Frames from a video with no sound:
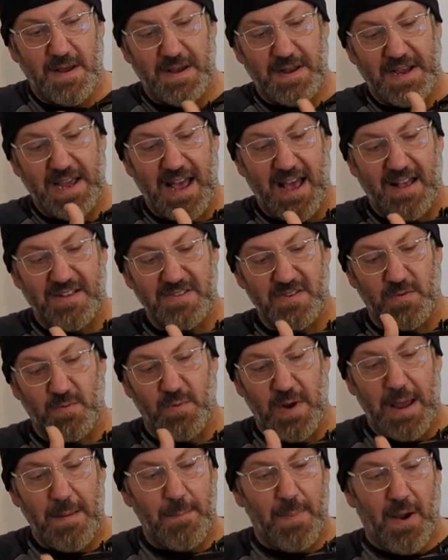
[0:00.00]
on a castle
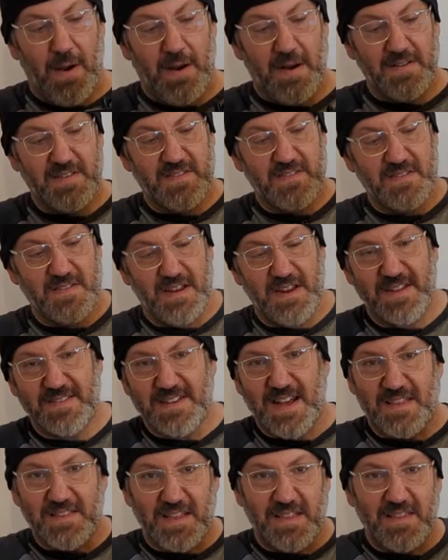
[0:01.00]
ramparts, and it's
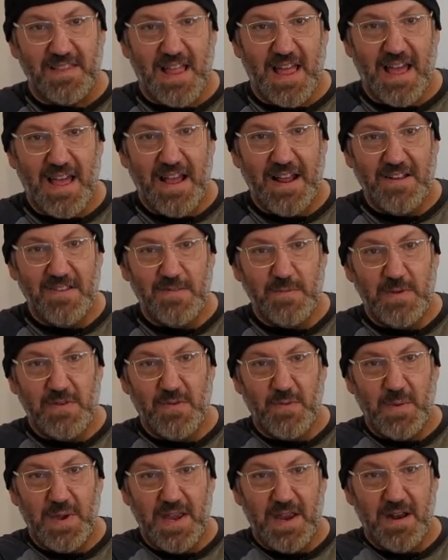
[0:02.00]
got the lines
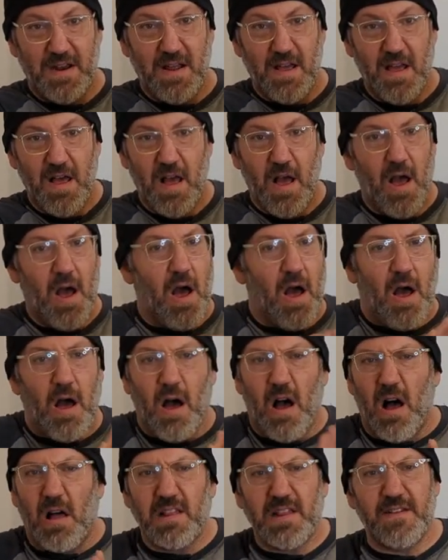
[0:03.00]
between
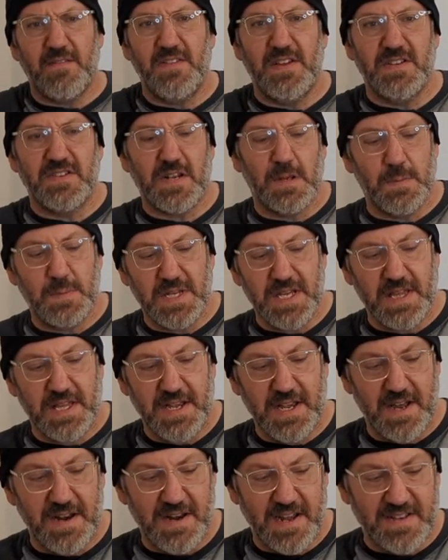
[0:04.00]
all of this
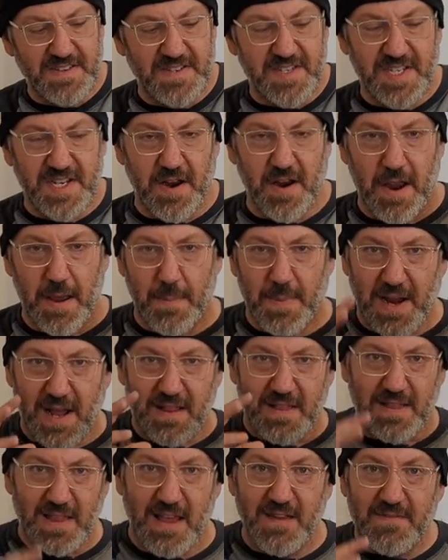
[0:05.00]
completely unnecessary, but I
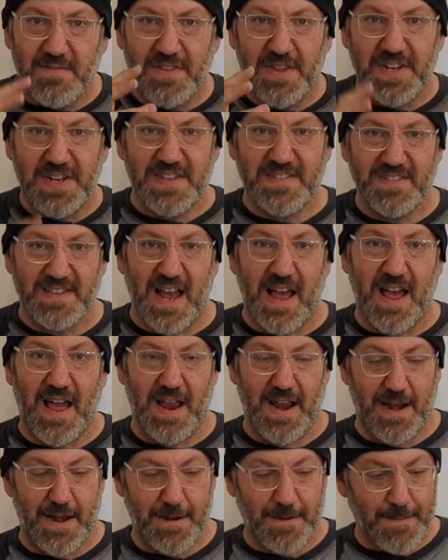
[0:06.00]
love the
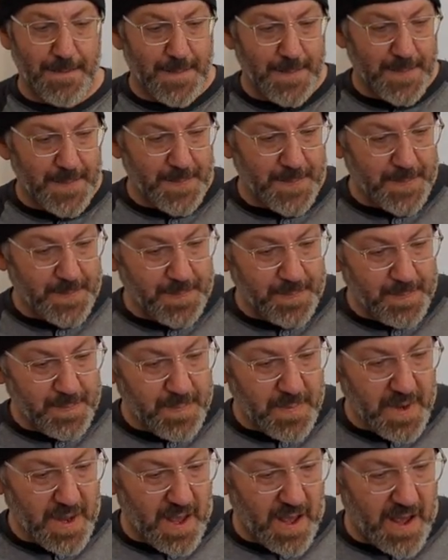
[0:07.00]
design.
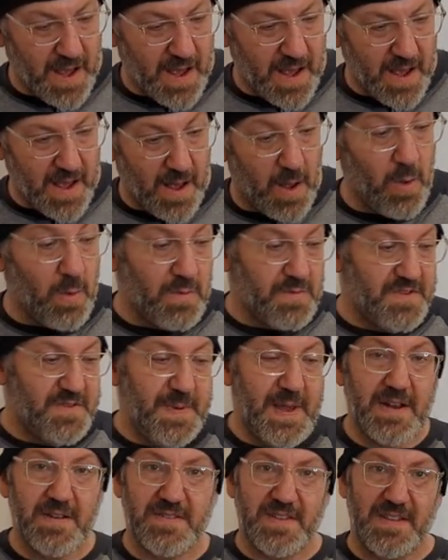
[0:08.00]
Uh, oh,
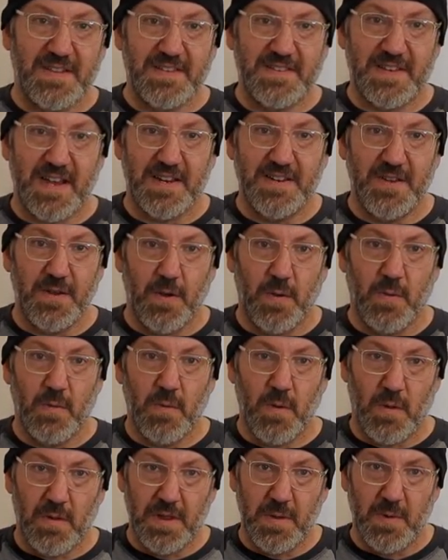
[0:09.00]
speakers on this side too.
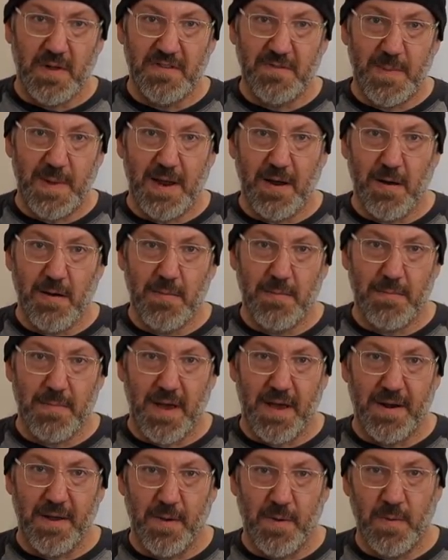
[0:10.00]
Only one speaker,
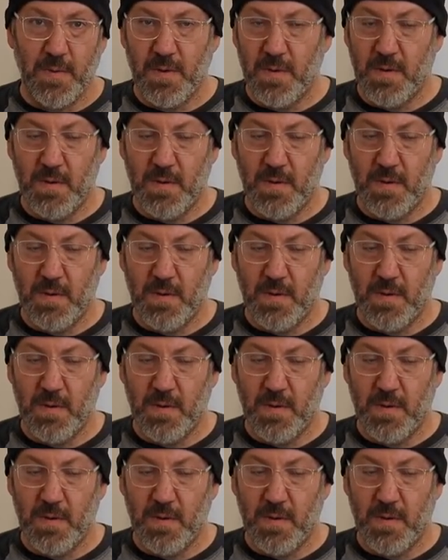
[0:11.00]
mono.